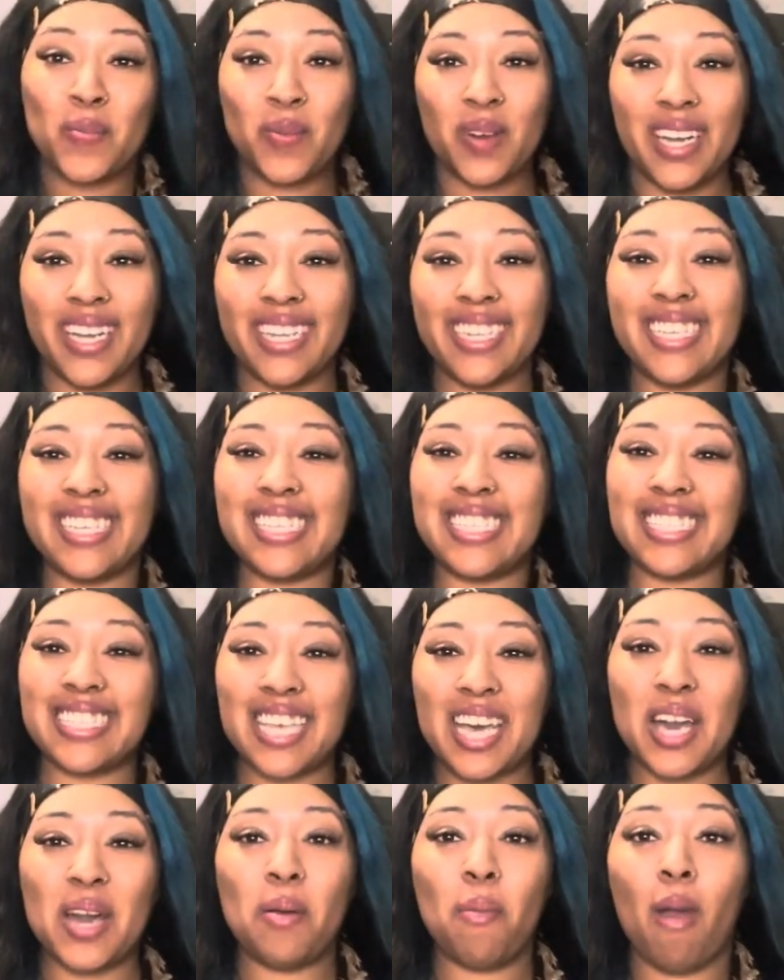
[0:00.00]
What is
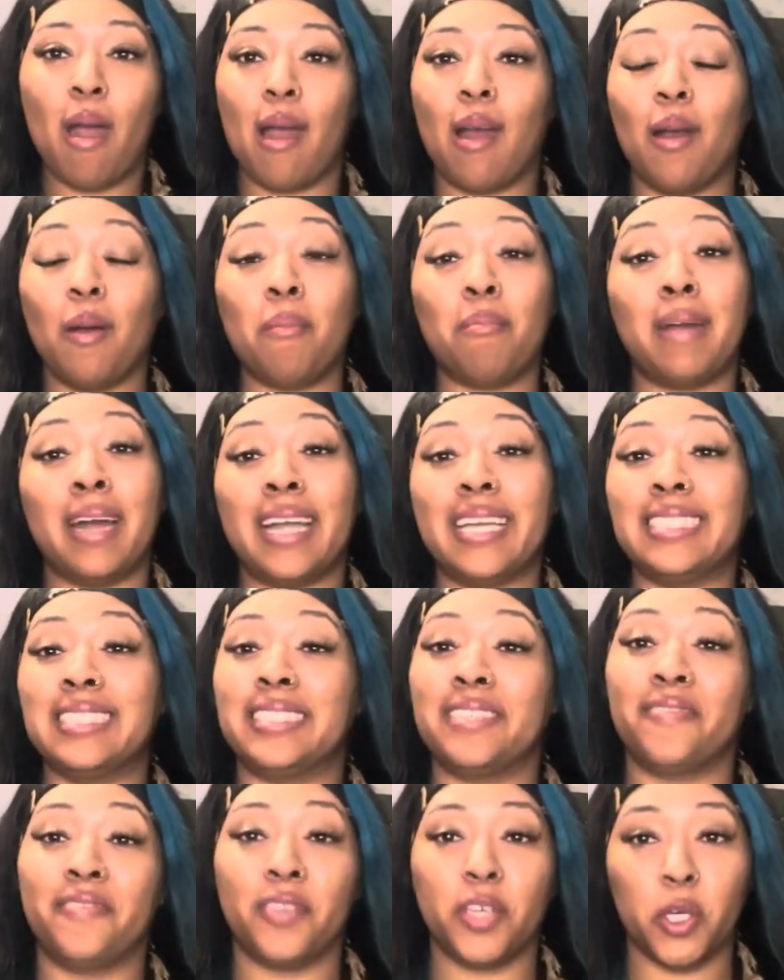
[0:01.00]
up, all my
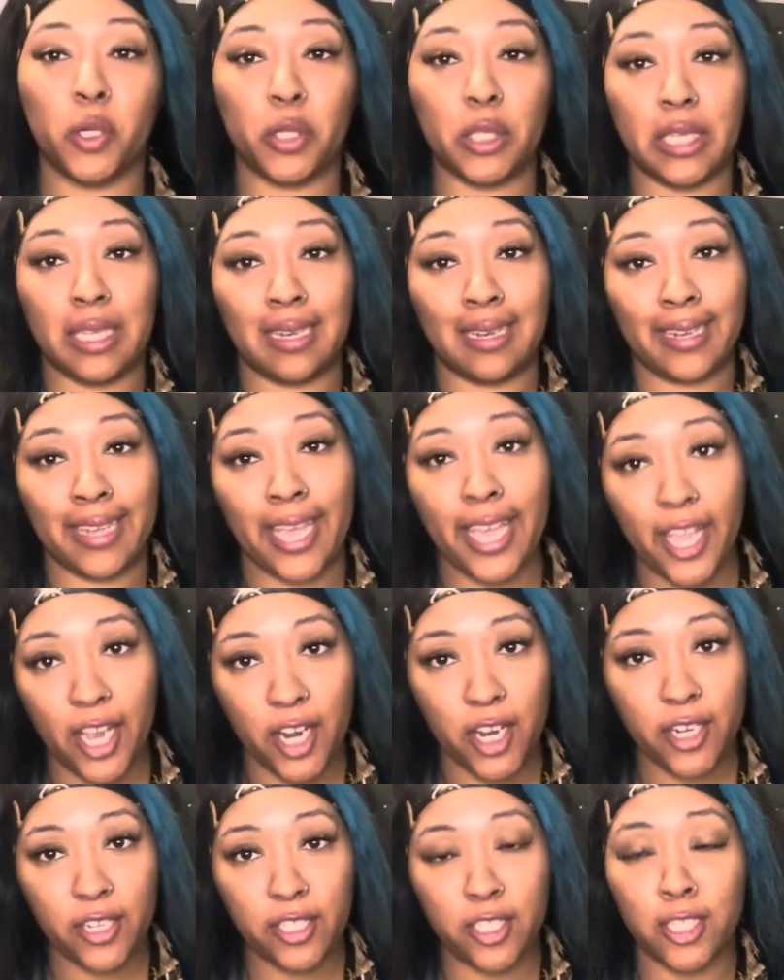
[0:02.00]

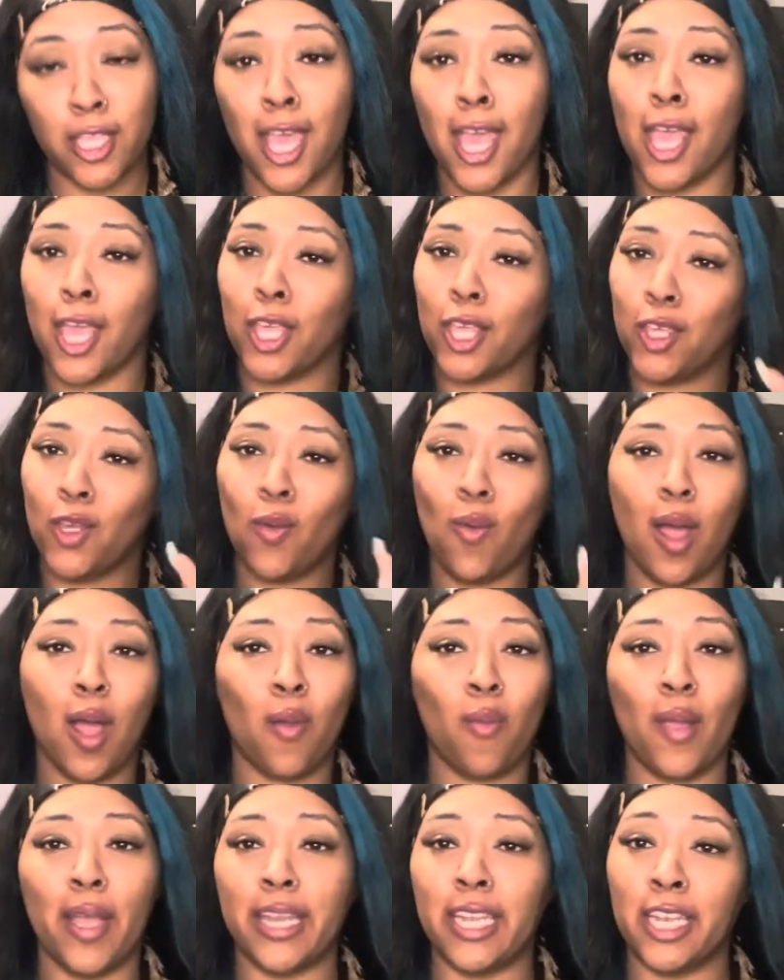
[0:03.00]
devillionaires? You
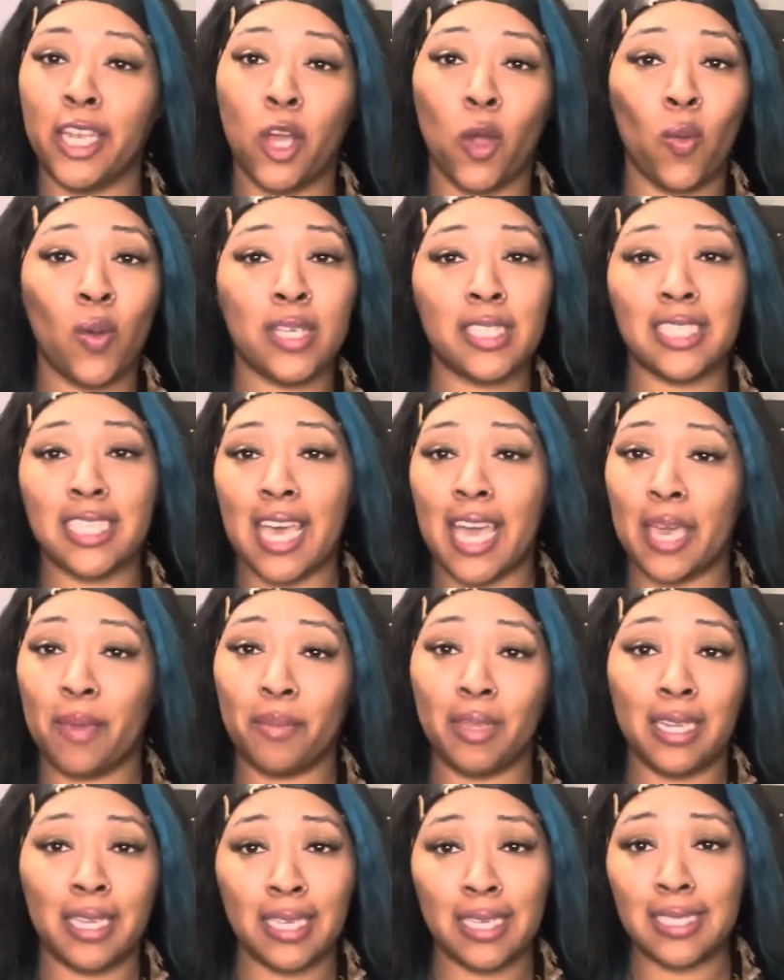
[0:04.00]
already know what time
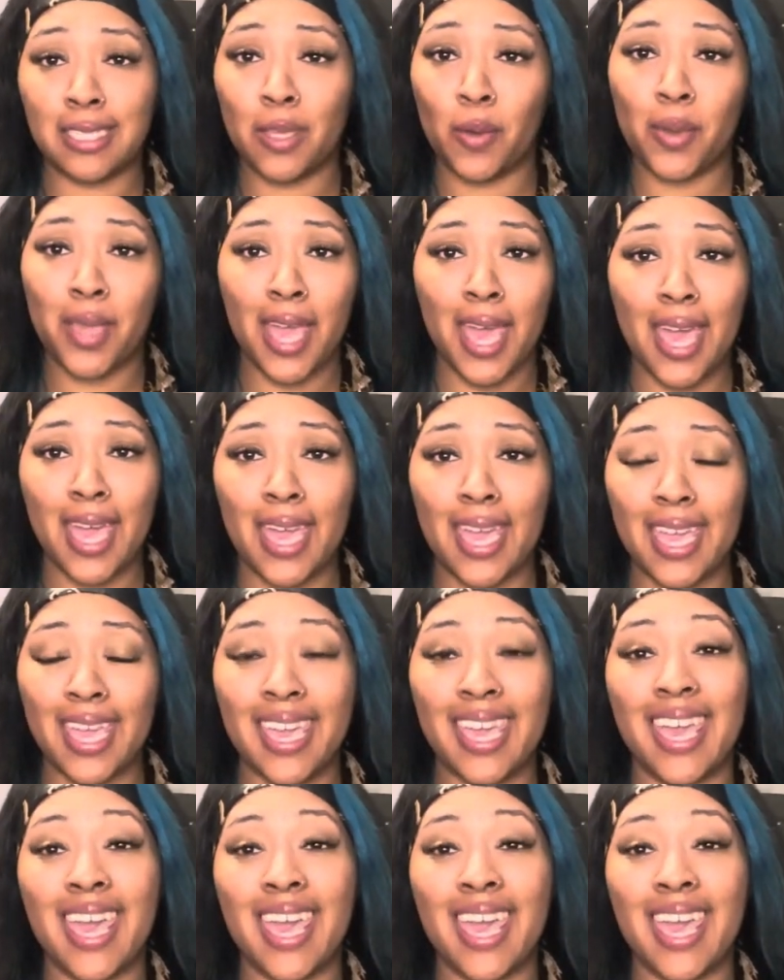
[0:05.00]
it is, okay?